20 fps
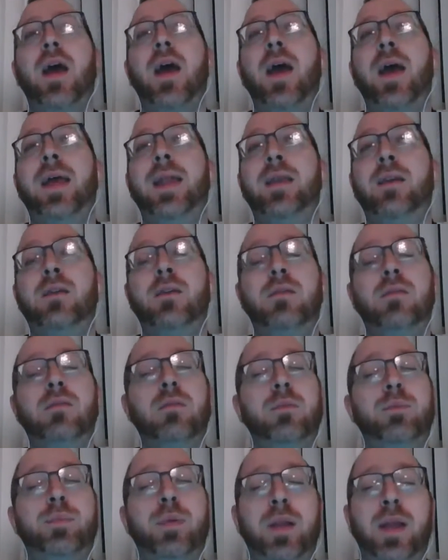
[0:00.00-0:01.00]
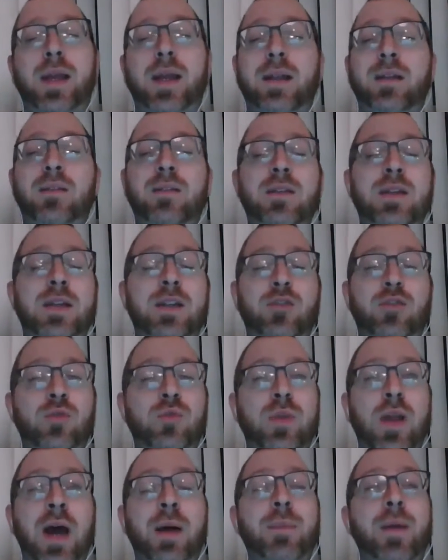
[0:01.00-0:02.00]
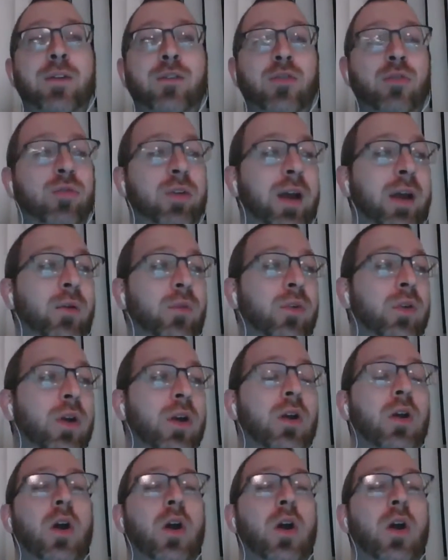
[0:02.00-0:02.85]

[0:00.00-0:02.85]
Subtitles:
and Blaydes needs to not mess around.